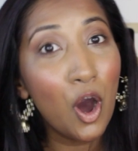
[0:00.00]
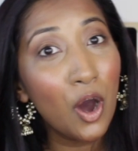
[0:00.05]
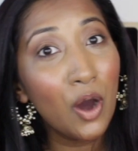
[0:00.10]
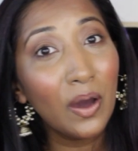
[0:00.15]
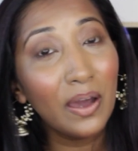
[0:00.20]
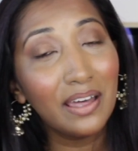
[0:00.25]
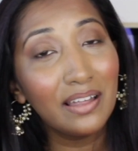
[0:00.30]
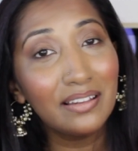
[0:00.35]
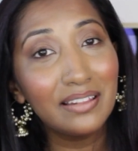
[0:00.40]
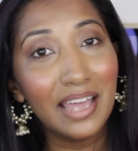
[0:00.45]

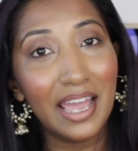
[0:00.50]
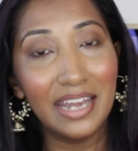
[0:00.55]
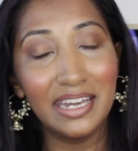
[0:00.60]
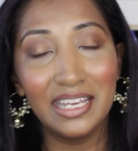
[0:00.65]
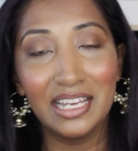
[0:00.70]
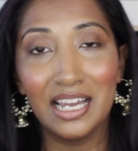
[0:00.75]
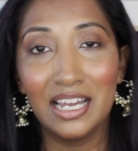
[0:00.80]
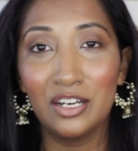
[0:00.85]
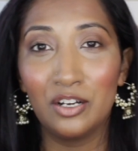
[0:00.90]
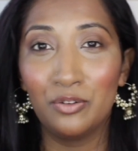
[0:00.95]
oil,
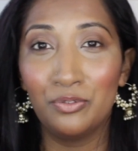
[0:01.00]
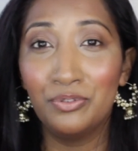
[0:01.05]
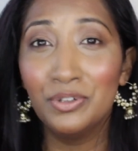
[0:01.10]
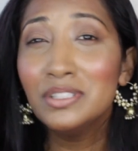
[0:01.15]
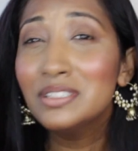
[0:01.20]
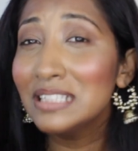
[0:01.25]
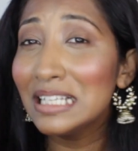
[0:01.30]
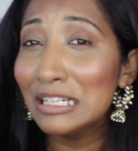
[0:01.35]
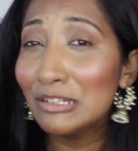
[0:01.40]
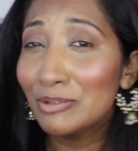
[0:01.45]
any kind of
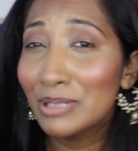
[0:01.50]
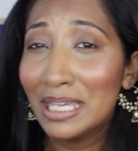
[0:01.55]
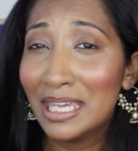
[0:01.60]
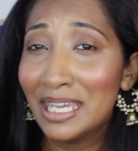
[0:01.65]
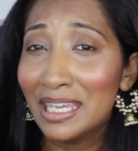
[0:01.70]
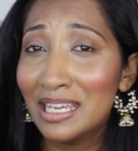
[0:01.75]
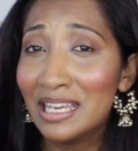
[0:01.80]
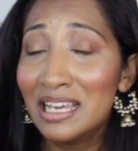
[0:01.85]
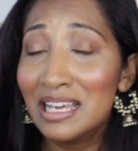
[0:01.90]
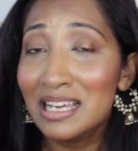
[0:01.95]
filthy
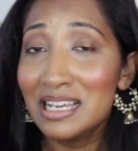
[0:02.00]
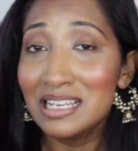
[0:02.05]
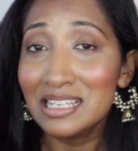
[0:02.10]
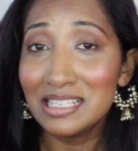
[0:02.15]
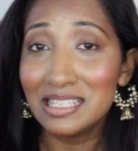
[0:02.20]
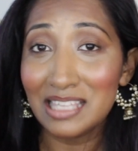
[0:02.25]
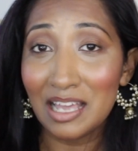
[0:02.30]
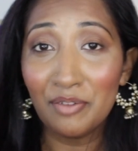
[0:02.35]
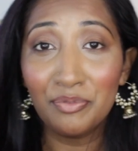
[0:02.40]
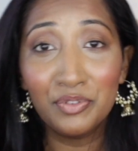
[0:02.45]
looking
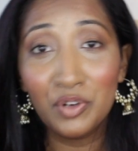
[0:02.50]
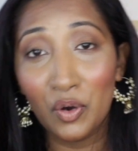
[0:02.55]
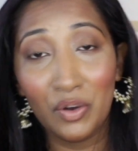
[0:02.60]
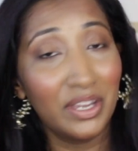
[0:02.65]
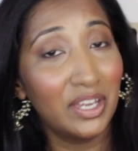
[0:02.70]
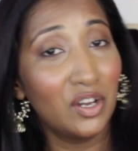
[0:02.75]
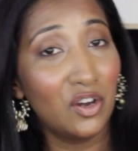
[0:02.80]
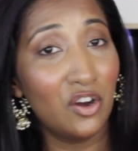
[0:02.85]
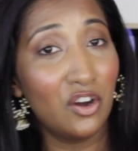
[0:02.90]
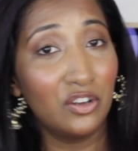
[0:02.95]
stuff
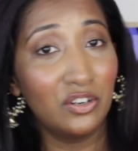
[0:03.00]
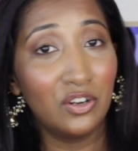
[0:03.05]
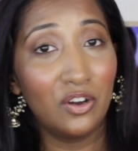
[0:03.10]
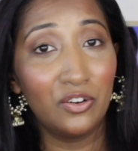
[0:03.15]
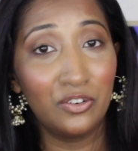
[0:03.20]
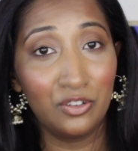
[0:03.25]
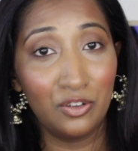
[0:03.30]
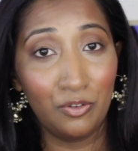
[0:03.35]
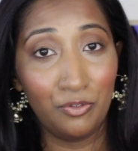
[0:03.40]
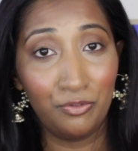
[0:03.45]
going
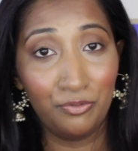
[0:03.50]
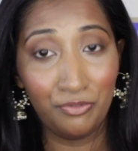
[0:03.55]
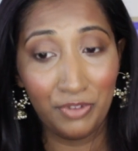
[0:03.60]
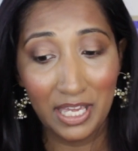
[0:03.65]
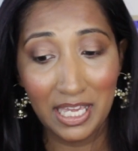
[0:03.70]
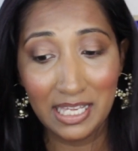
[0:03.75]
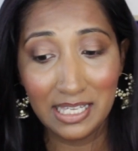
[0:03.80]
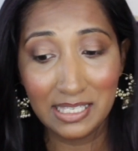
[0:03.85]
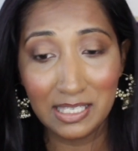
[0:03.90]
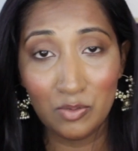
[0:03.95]
on your
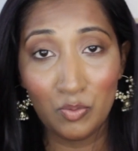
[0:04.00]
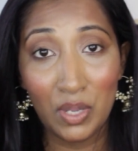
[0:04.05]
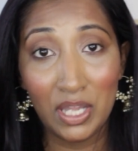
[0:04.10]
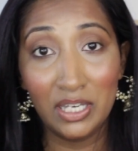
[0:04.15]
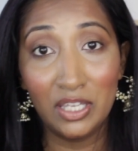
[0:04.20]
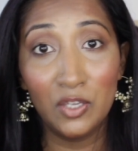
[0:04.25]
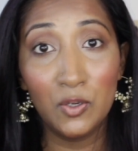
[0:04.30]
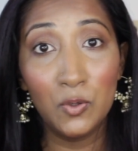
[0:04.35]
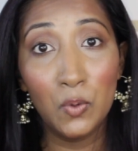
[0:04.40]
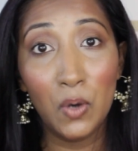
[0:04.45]
face
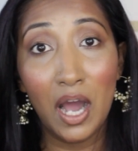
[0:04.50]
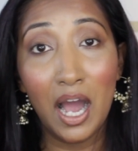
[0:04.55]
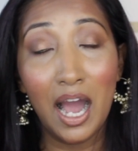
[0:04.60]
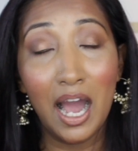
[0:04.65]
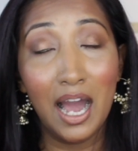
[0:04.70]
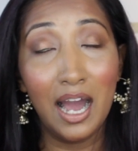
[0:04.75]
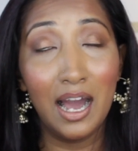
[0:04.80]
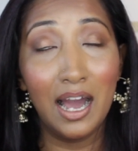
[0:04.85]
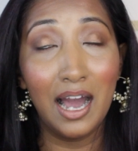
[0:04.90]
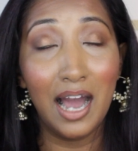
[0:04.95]
when you
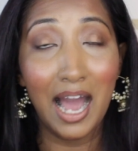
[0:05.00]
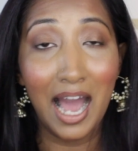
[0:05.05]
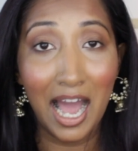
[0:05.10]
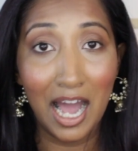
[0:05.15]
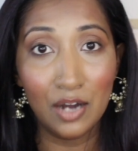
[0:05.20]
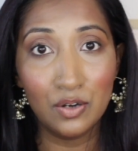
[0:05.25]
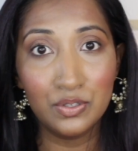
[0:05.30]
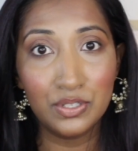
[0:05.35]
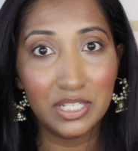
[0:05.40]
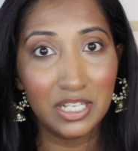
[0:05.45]
are
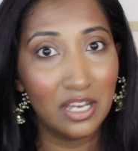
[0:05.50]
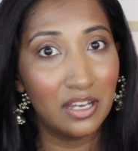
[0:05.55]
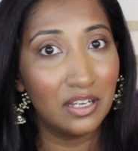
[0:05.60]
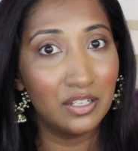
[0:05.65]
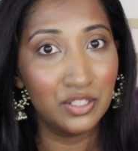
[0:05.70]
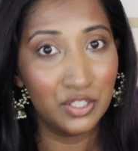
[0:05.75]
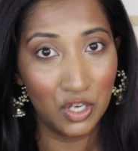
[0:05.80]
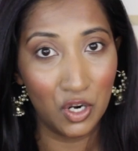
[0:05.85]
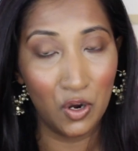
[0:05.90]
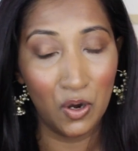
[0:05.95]

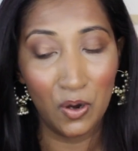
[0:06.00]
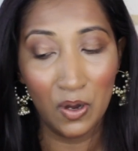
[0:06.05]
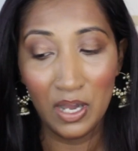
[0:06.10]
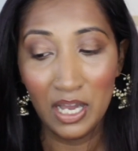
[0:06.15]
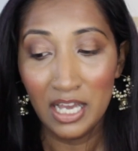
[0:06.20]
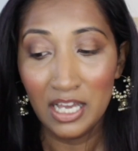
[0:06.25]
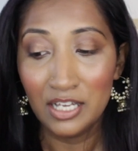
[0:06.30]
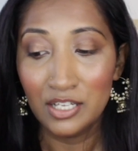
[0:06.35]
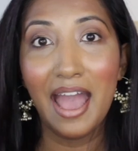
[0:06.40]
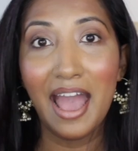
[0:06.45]
outdoor.
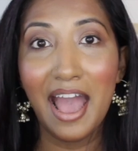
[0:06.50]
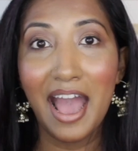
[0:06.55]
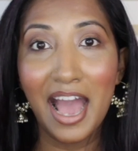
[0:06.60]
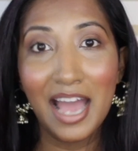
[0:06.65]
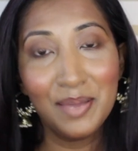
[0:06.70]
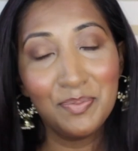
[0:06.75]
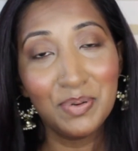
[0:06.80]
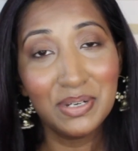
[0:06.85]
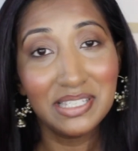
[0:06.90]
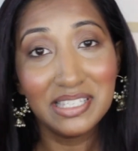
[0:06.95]

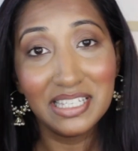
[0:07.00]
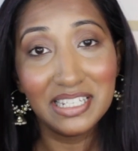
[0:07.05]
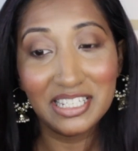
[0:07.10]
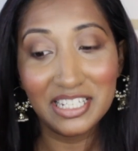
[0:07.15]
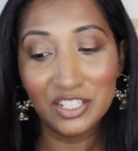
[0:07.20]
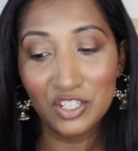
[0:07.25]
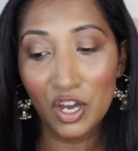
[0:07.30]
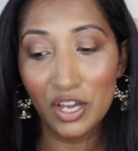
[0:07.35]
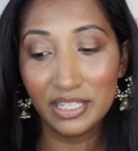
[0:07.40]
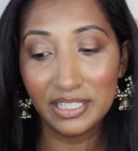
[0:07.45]
I personally
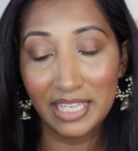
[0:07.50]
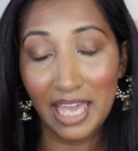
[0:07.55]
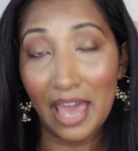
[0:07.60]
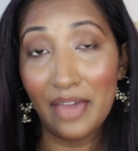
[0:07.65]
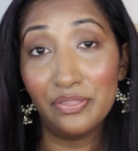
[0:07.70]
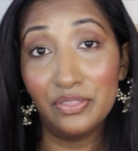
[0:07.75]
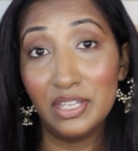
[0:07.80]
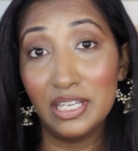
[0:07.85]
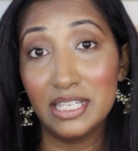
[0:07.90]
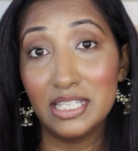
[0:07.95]
did not
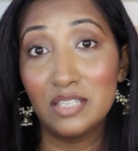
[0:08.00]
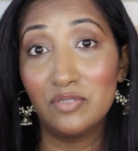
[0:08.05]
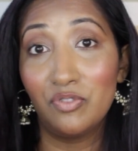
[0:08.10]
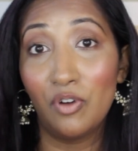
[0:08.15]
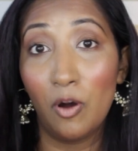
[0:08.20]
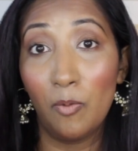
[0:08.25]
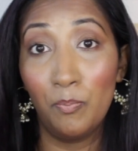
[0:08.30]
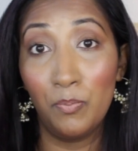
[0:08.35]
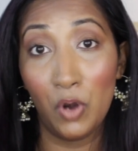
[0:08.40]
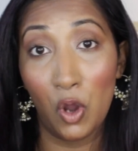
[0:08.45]
get this
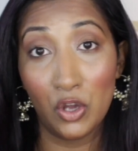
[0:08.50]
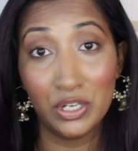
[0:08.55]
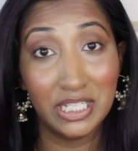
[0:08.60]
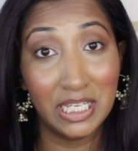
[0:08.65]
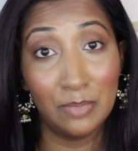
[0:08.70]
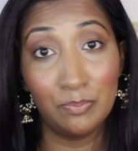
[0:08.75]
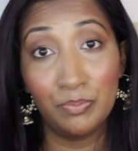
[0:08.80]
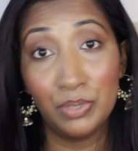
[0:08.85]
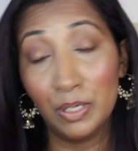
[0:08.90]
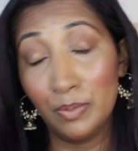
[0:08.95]
for
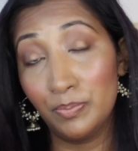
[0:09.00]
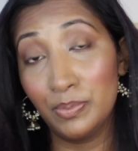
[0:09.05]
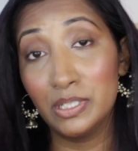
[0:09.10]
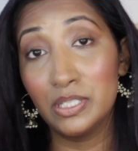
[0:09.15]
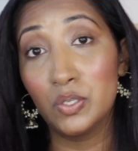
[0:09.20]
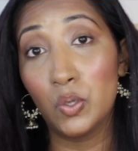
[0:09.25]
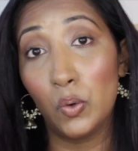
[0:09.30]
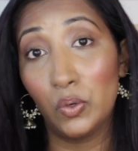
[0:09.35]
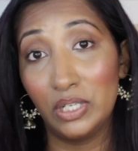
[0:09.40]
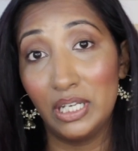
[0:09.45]
blotting
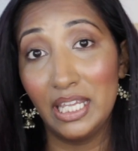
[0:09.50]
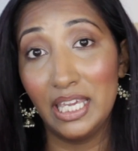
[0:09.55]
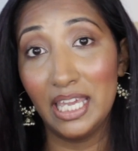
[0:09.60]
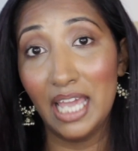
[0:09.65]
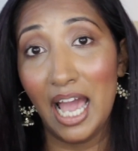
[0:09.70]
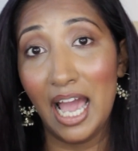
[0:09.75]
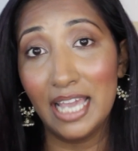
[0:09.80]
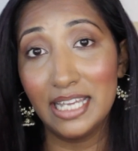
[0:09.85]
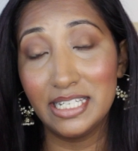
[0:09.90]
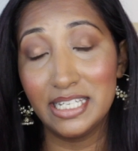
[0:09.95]
purpose only.
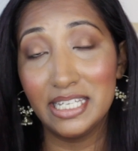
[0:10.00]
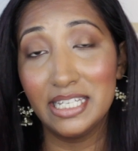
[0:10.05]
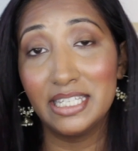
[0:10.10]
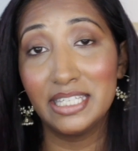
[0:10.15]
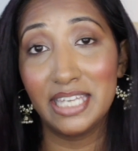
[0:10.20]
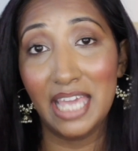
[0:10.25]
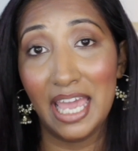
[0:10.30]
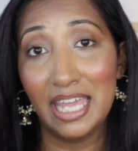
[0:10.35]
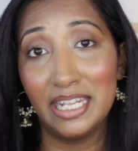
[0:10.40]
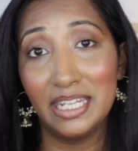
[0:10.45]
I
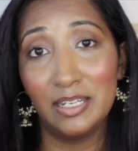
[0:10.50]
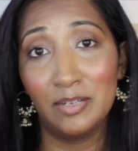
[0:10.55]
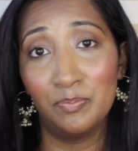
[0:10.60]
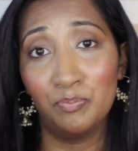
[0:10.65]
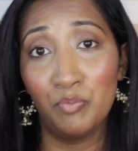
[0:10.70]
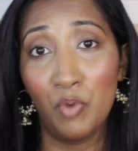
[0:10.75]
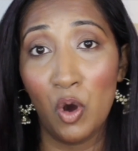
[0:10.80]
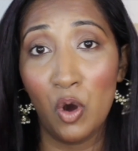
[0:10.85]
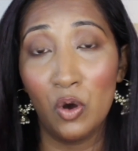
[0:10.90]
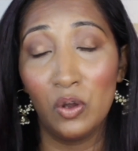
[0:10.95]
did get it
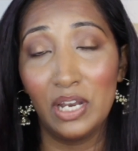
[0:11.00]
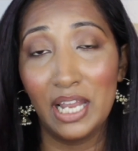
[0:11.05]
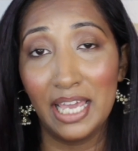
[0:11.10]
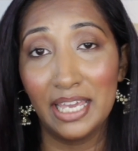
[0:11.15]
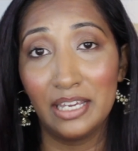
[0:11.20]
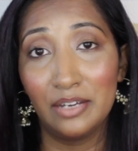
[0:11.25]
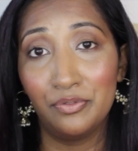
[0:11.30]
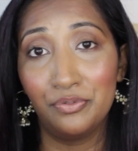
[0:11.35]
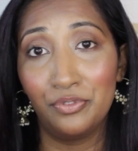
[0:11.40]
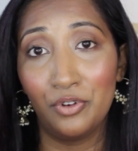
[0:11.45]
more
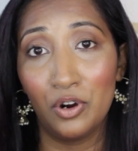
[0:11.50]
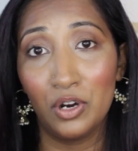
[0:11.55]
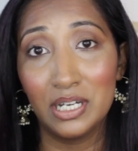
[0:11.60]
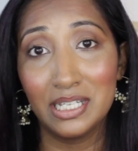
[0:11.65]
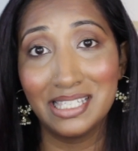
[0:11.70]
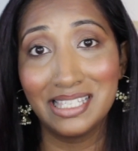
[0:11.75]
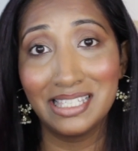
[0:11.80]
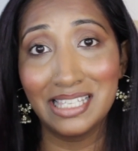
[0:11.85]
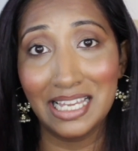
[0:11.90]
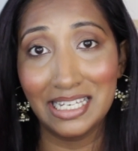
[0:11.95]
like for a
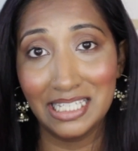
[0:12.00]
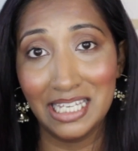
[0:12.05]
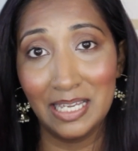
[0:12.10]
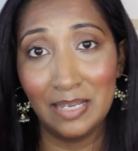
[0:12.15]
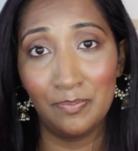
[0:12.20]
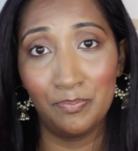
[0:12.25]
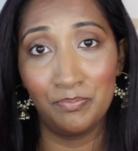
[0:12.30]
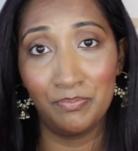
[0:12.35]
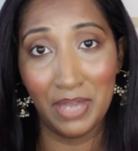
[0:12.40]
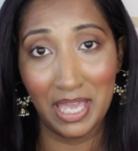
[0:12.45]

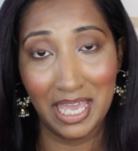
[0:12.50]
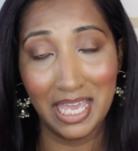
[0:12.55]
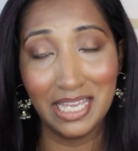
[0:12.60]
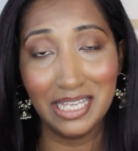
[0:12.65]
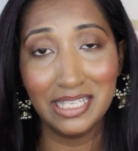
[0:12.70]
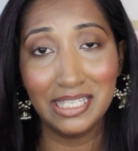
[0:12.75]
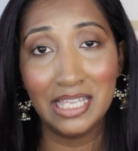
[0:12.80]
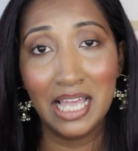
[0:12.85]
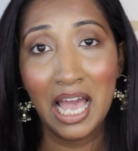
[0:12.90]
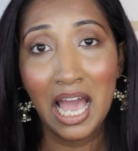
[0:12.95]
setting
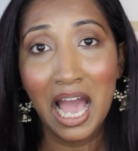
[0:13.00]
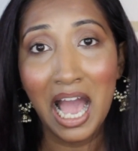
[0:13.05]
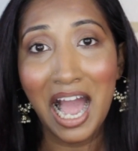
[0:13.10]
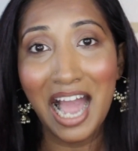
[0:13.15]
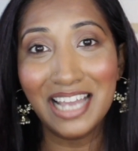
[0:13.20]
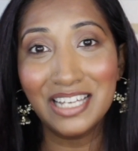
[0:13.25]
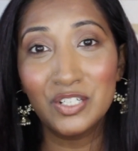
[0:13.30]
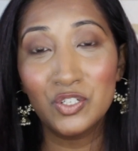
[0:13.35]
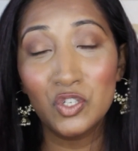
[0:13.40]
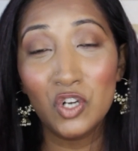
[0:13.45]
base.
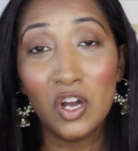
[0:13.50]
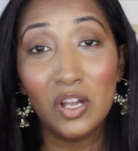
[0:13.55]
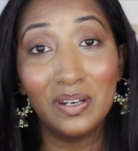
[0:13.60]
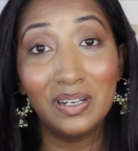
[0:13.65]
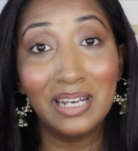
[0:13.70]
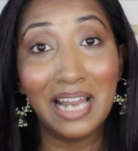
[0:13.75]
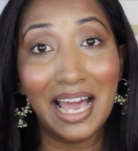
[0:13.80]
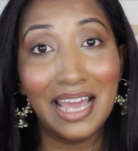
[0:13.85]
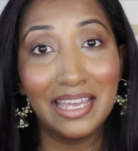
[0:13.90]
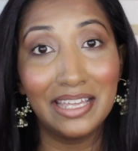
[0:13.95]
I do
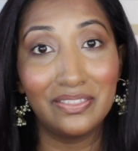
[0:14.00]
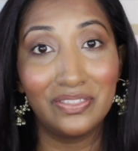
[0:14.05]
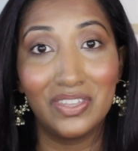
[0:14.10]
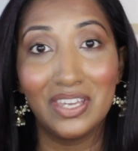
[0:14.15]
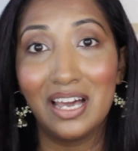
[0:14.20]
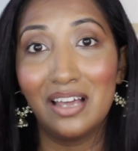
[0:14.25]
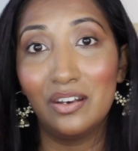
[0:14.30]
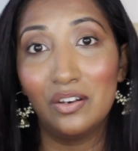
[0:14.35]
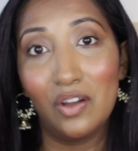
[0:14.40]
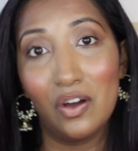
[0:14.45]
not like
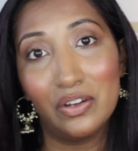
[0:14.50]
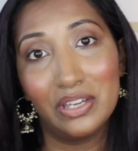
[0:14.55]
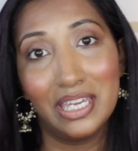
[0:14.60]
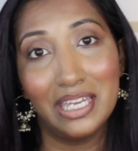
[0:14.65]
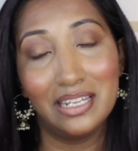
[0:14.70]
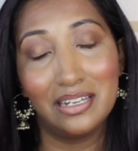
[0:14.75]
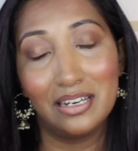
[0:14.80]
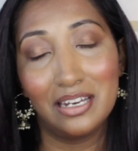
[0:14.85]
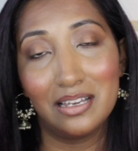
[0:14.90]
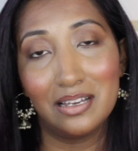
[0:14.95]
their
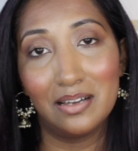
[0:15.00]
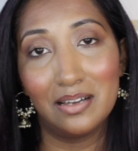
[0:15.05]
Lock-It